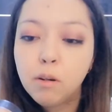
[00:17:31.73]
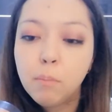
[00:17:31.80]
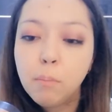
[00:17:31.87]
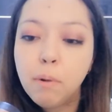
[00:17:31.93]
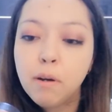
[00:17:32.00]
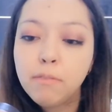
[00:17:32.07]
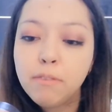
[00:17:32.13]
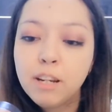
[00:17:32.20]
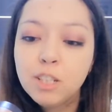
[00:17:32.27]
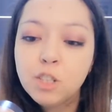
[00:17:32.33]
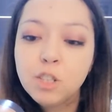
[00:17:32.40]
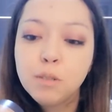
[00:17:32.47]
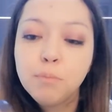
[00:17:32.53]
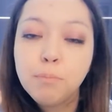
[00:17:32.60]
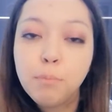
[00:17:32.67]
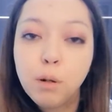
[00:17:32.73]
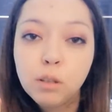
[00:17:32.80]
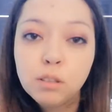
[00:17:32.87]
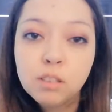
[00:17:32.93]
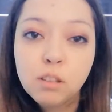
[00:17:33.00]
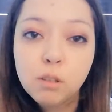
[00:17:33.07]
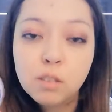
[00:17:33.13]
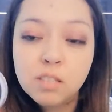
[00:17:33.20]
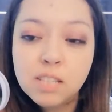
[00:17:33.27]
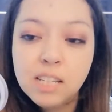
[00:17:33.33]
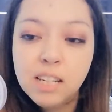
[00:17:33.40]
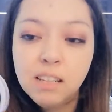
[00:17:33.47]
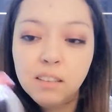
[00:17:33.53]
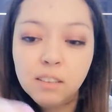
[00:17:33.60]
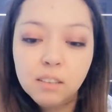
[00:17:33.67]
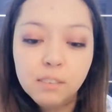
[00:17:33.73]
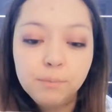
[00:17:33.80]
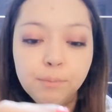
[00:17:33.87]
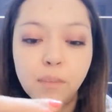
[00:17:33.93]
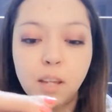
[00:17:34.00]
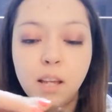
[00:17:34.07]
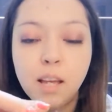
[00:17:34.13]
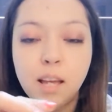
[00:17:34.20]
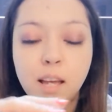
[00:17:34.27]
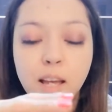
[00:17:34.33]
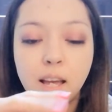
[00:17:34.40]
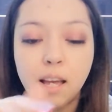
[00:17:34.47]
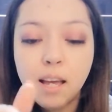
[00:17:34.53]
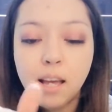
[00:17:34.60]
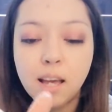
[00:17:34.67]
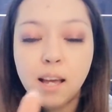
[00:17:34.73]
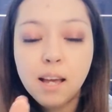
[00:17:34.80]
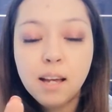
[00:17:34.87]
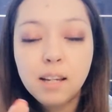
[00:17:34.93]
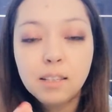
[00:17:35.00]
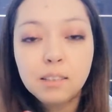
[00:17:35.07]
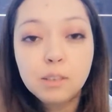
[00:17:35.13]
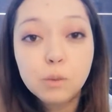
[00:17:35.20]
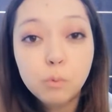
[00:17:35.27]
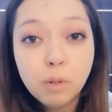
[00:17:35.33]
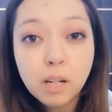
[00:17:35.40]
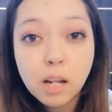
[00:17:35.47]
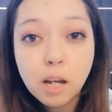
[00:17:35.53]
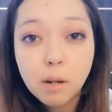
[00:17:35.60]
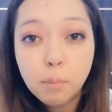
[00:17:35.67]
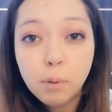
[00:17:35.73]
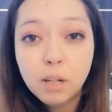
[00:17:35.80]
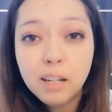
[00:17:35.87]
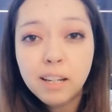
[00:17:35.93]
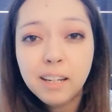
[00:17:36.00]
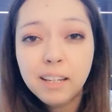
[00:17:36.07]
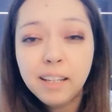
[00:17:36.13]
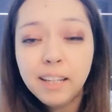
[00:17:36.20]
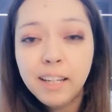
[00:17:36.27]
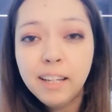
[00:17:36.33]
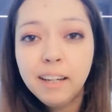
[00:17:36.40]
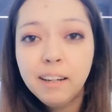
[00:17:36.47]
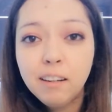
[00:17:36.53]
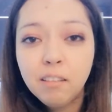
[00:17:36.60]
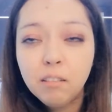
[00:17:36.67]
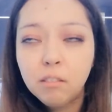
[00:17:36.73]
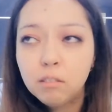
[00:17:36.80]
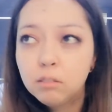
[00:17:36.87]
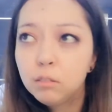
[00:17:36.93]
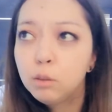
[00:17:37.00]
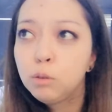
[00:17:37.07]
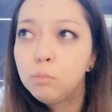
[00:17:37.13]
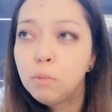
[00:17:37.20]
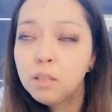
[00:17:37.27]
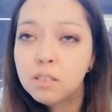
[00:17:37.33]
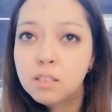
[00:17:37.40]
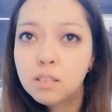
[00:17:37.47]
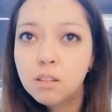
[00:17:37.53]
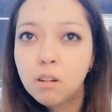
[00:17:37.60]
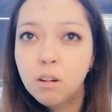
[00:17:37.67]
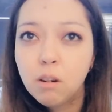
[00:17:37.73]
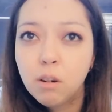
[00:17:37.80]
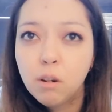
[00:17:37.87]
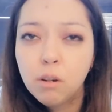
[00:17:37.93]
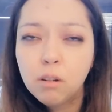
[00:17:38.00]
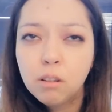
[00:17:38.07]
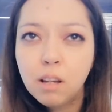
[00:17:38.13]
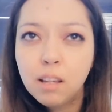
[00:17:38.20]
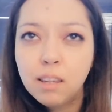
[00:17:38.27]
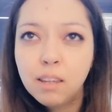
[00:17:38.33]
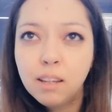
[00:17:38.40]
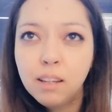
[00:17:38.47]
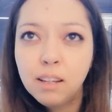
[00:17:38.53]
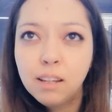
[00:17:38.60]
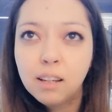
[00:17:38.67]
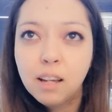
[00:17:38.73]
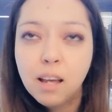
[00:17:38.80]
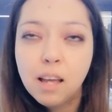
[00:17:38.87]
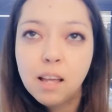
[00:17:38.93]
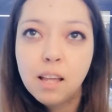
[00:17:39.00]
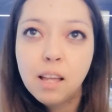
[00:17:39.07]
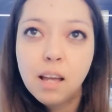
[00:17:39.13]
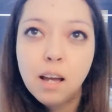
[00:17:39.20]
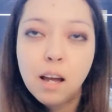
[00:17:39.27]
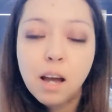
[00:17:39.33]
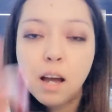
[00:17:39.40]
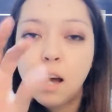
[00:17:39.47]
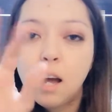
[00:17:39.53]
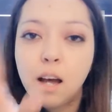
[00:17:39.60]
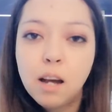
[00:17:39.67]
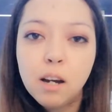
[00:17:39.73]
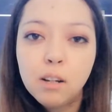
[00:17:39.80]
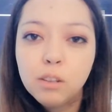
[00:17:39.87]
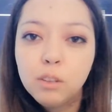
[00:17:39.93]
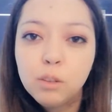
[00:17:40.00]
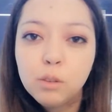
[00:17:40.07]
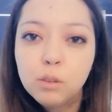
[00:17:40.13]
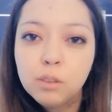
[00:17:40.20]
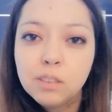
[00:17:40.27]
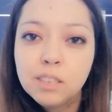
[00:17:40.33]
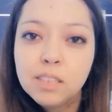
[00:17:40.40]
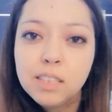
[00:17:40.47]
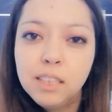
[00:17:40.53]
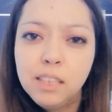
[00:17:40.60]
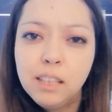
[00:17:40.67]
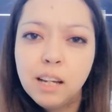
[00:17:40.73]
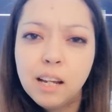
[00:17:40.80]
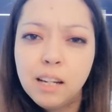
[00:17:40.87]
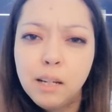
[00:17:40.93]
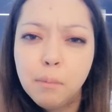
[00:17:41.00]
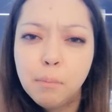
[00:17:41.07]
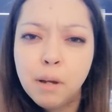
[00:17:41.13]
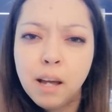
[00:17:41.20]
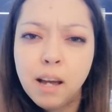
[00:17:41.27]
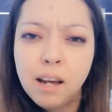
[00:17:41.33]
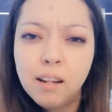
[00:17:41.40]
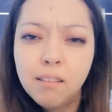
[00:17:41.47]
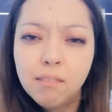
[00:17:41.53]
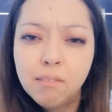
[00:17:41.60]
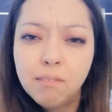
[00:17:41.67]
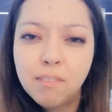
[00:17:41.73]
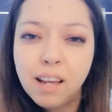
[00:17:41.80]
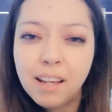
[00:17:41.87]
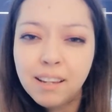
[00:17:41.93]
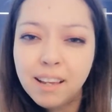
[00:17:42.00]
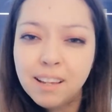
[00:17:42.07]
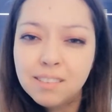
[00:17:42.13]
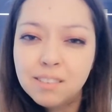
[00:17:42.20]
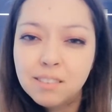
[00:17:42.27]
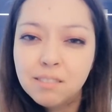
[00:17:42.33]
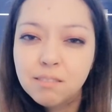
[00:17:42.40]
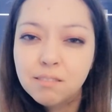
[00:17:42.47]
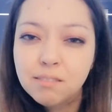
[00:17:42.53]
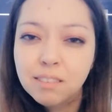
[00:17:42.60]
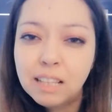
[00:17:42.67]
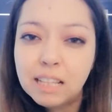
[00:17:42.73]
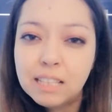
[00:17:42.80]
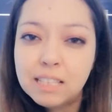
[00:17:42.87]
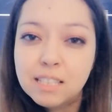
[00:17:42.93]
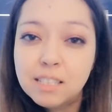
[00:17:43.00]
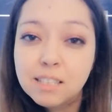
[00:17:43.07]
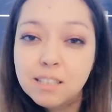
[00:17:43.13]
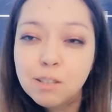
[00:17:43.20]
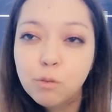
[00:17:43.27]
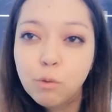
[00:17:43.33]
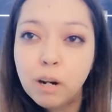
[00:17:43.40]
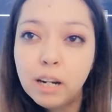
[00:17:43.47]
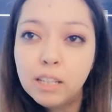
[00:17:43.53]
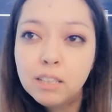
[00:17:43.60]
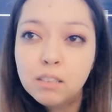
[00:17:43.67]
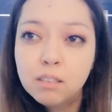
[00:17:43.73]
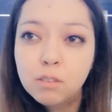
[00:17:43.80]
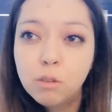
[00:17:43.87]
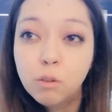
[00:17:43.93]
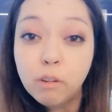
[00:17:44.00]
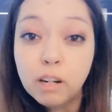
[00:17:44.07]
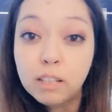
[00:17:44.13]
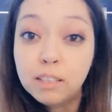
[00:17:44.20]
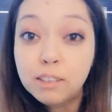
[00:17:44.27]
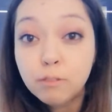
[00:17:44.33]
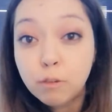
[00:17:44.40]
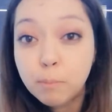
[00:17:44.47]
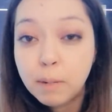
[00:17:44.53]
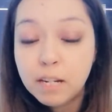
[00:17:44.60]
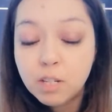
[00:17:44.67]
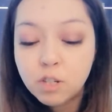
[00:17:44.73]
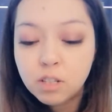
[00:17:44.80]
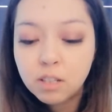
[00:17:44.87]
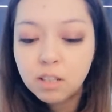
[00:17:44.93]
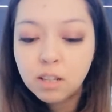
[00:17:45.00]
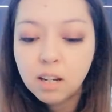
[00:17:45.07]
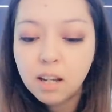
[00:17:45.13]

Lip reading: Perfection Pot Concealer, and when I put it in here 2 months ago, I think, you couldn't see any pan. I guess that's the correct information.